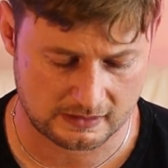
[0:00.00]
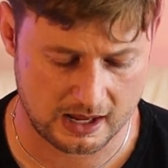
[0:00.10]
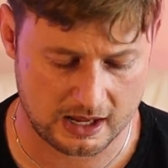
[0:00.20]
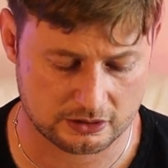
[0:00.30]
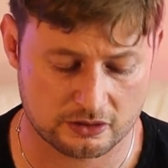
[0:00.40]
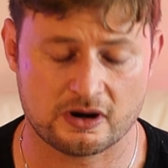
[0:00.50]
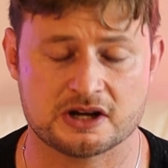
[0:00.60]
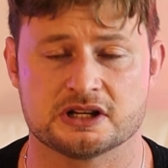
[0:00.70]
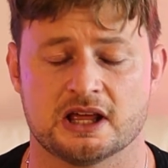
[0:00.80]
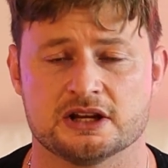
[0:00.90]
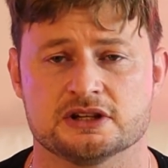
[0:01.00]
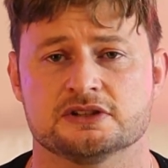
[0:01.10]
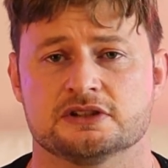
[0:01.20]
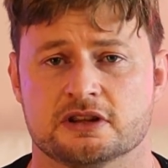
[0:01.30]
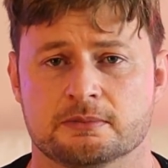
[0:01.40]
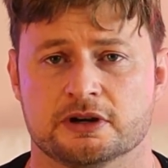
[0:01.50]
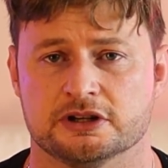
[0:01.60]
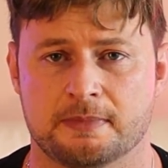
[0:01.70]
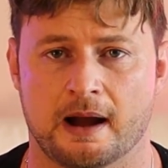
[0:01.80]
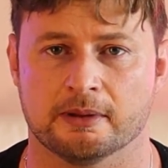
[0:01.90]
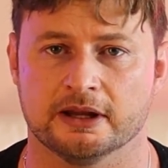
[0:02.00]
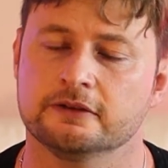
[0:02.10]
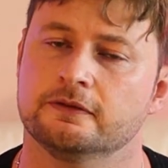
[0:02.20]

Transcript: And congratulations to the British public